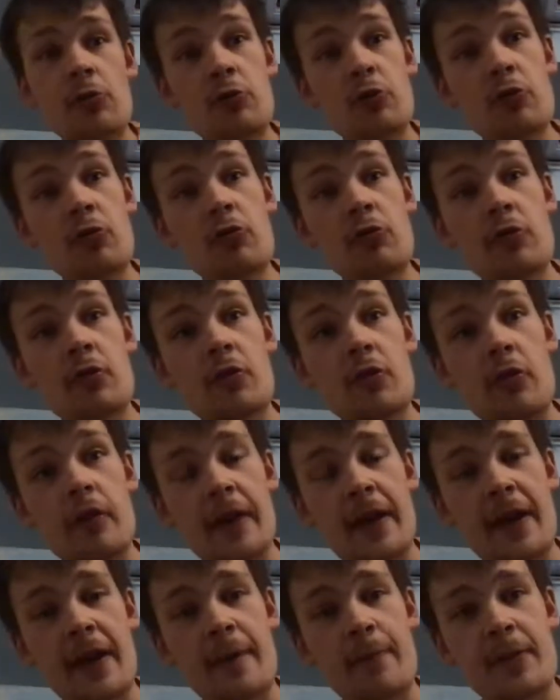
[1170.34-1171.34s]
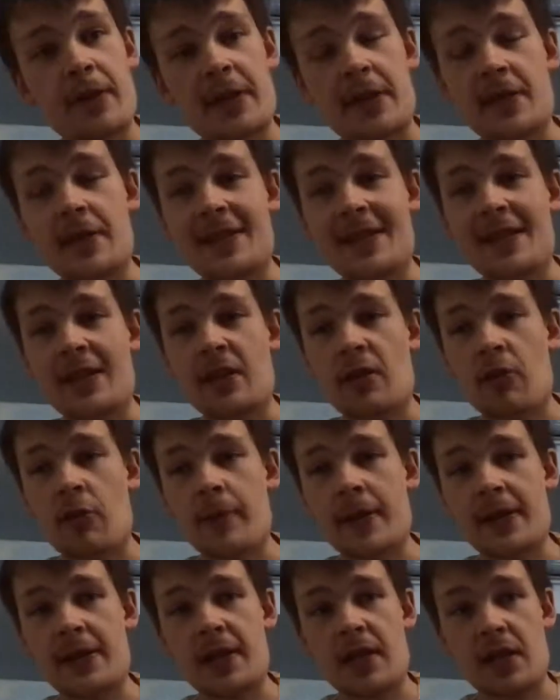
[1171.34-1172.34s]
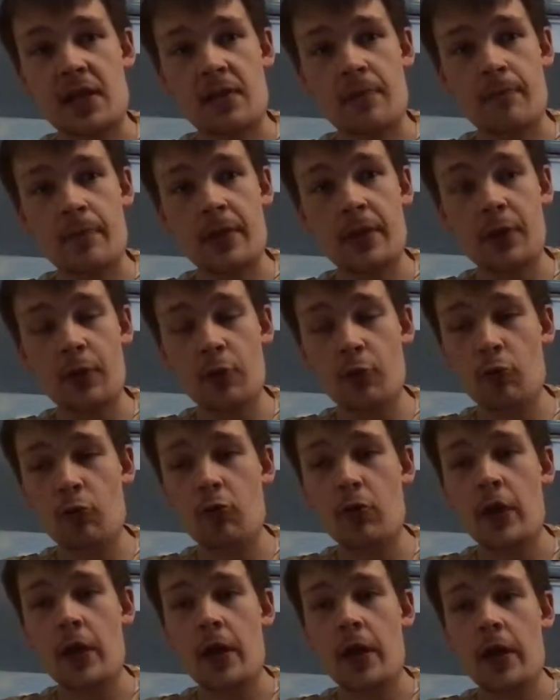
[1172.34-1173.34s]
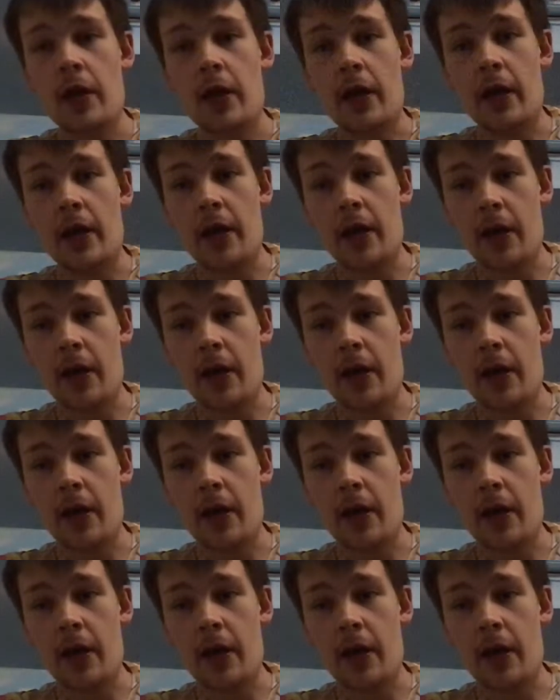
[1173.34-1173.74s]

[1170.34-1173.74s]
Let me know your predictions in the comments section below.